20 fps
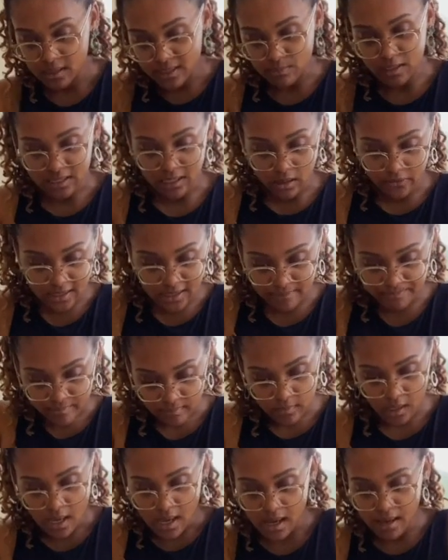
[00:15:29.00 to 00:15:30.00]
I
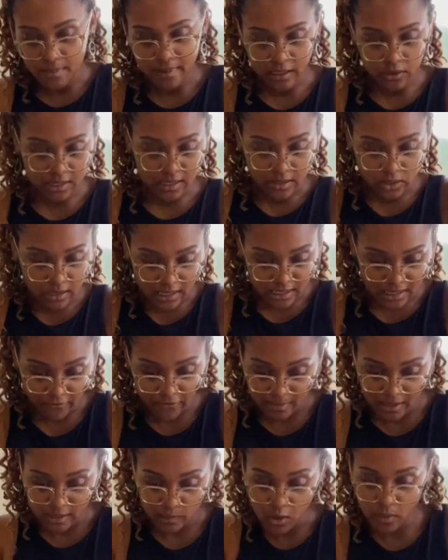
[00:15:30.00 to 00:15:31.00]
literally hate the
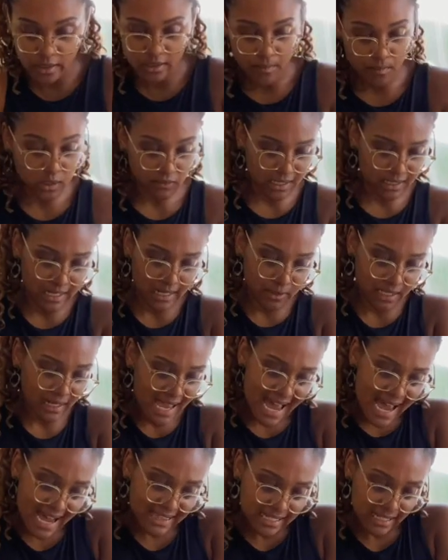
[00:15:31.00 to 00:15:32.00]
smell of salami.
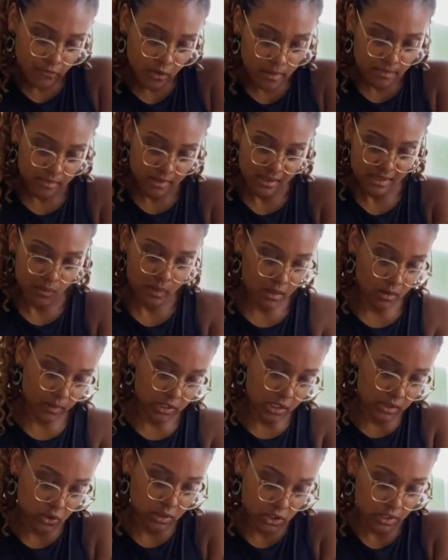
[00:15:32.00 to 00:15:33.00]
I do not like cured
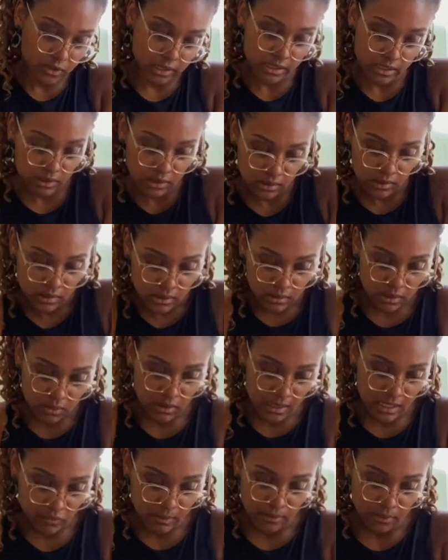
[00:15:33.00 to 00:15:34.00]
meat. The
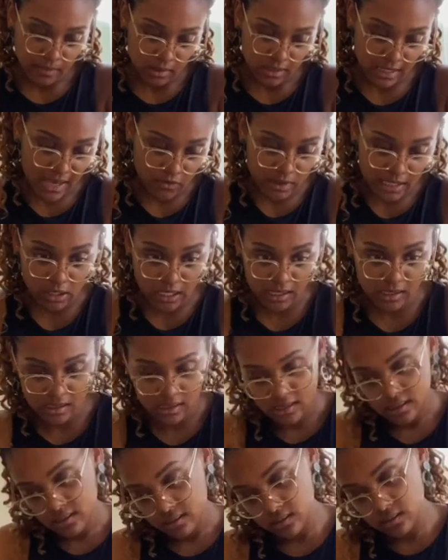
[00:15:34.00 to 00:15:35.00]
only kind of cured
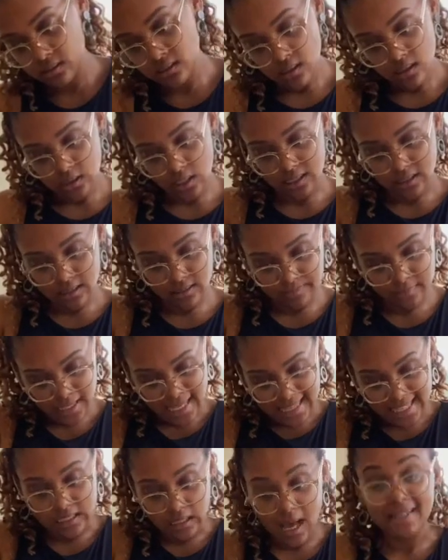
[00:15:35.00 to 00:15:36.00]
meat, if you can even
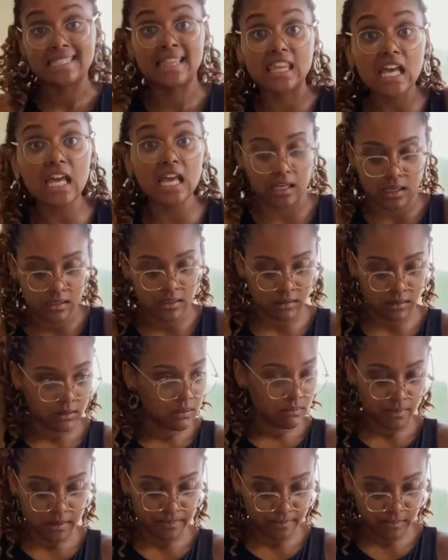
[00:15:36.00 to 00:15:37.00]
call it cured,
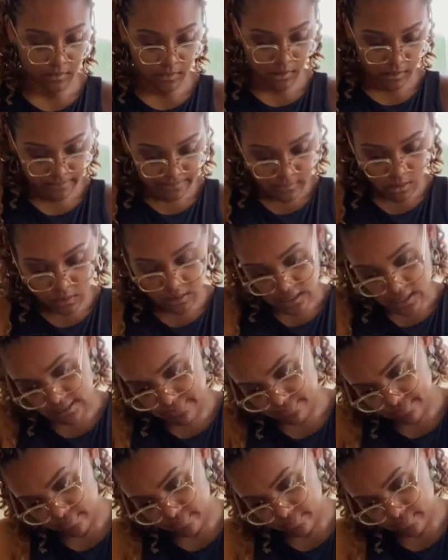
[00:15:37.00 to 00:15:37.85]
that I like is